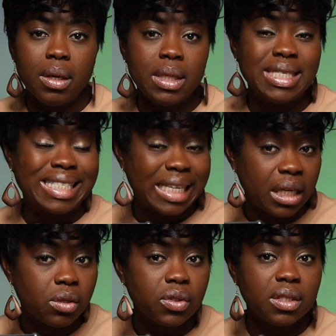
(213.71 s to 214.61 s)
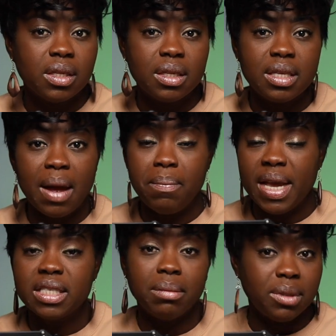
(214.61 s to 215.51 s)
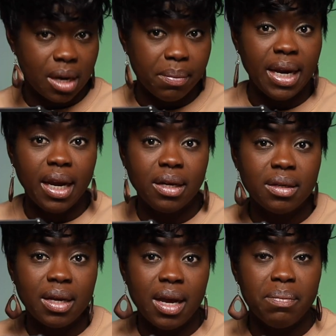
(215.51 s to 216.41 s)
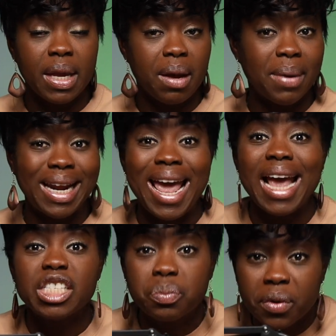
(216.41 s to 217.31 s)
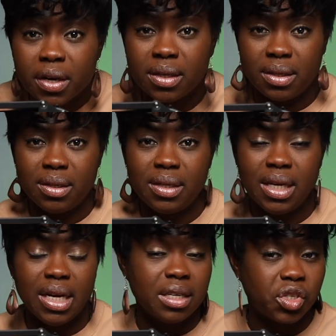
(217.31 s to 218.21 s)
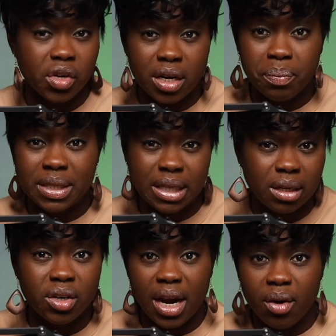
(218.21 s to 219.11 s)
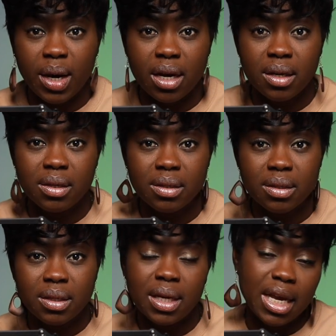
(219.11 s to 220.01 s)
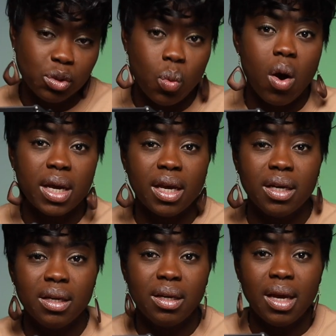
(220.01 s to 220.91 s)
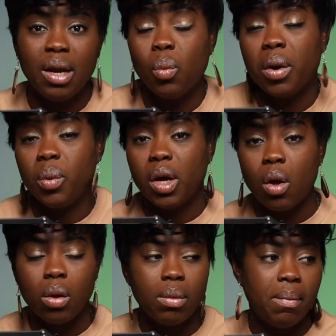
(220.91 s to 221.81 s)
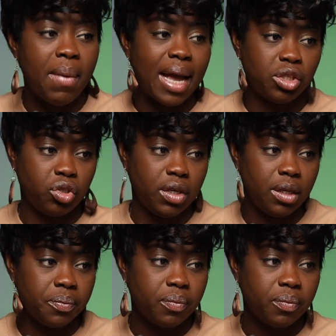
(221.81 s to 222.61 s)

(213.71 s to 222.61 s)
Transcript: skills that makes them dominate and become an expert in a certain particular area is walking in what we call mastery.